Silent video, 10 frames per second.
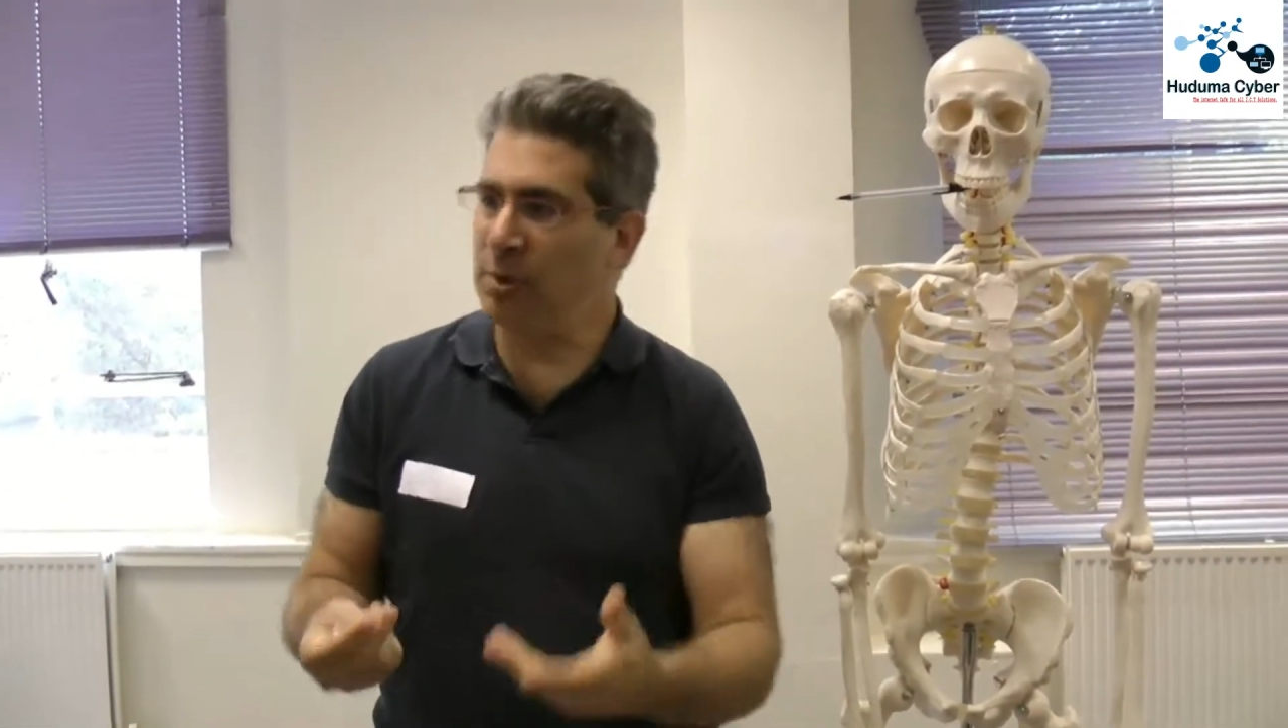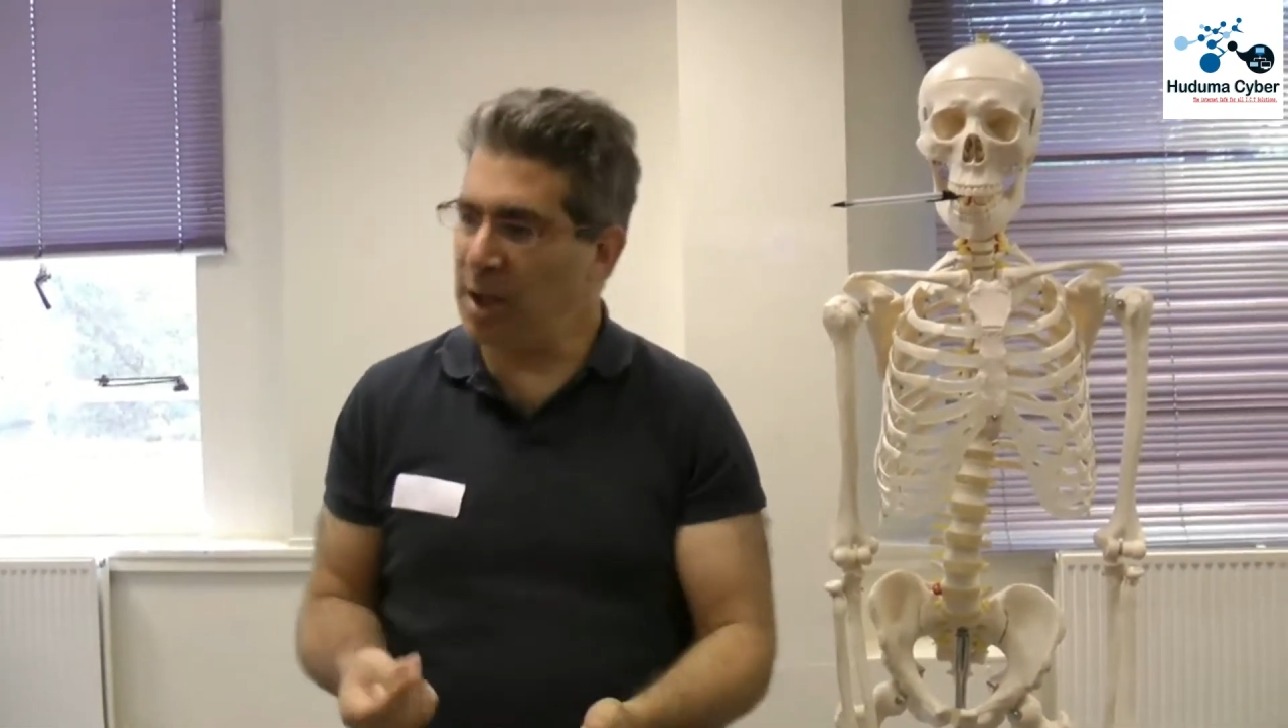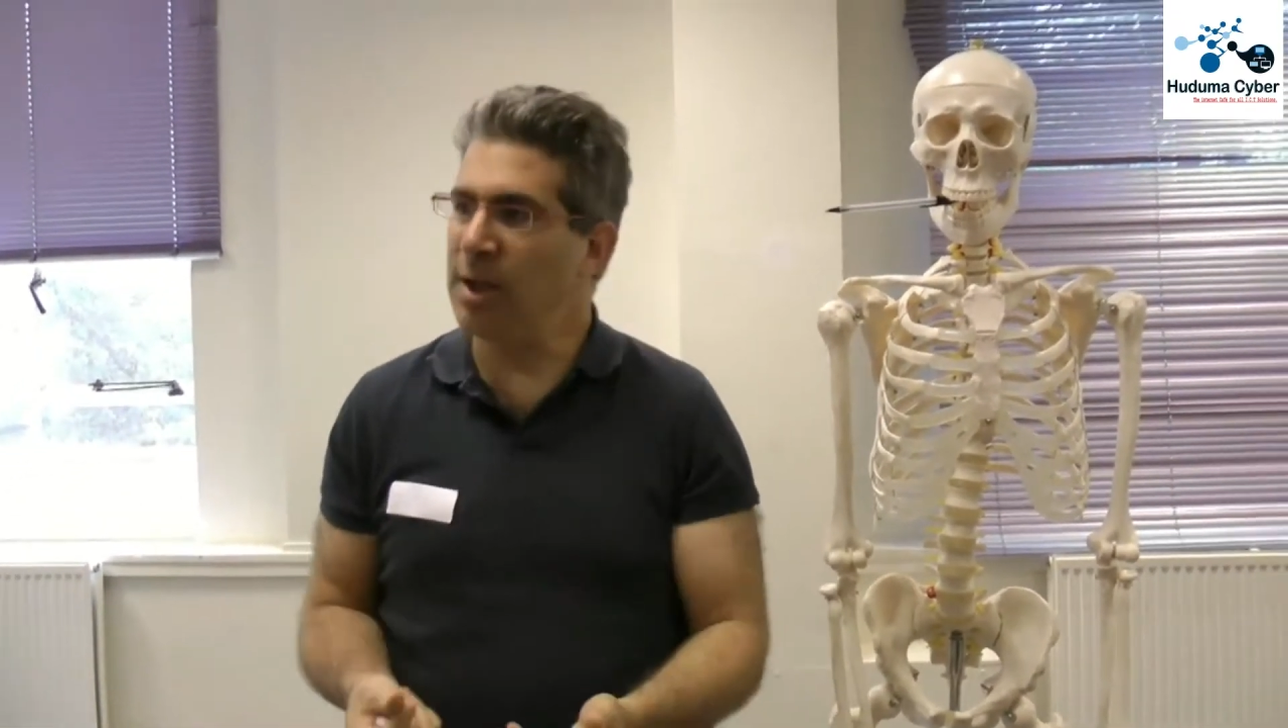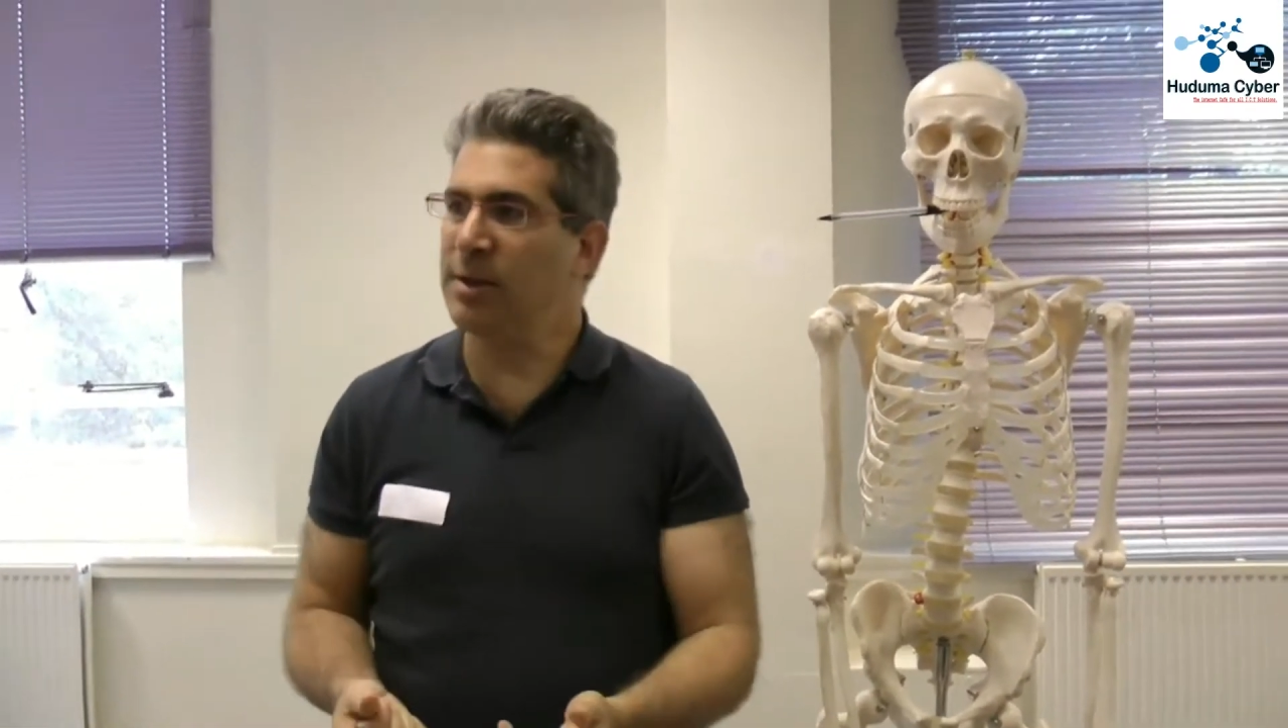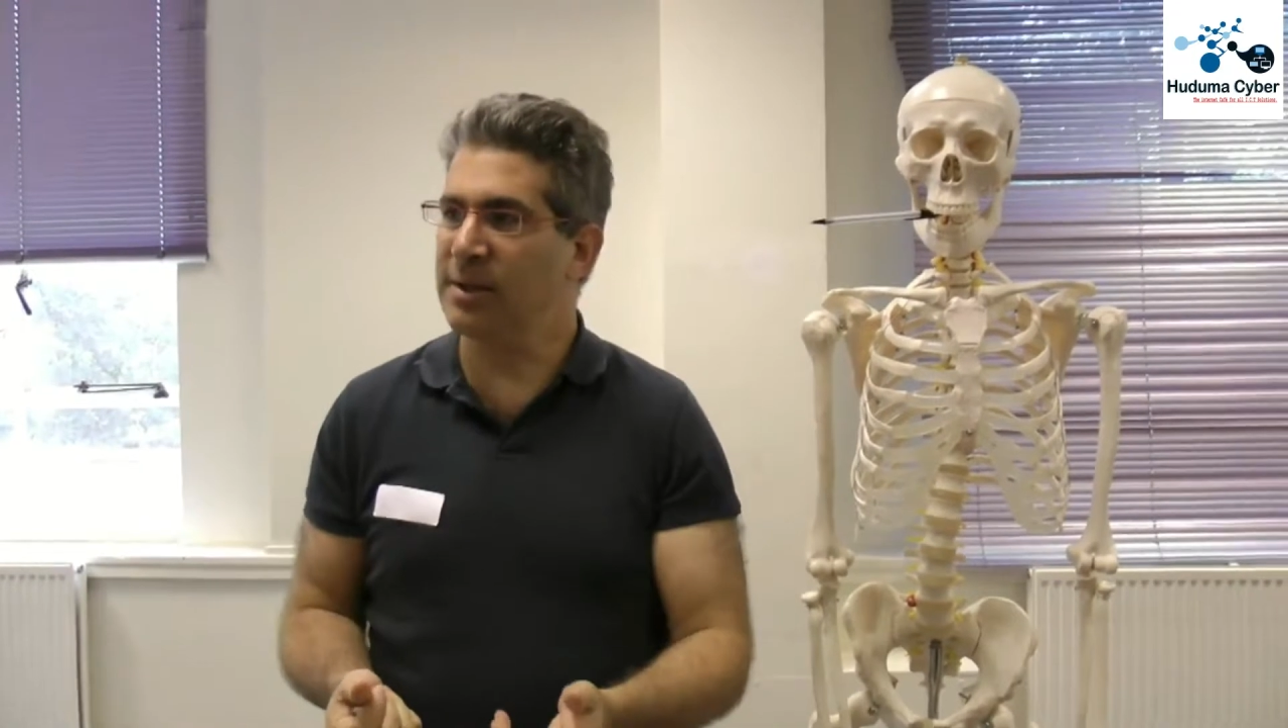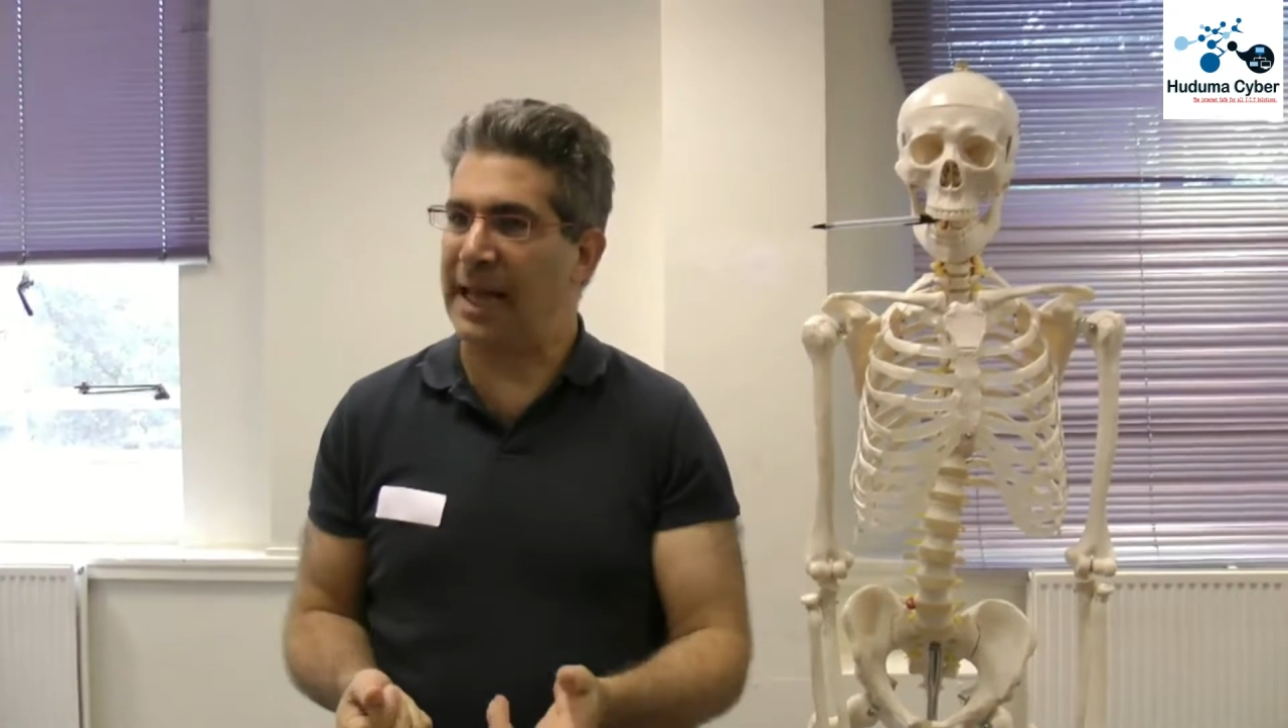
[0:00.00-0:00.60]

learn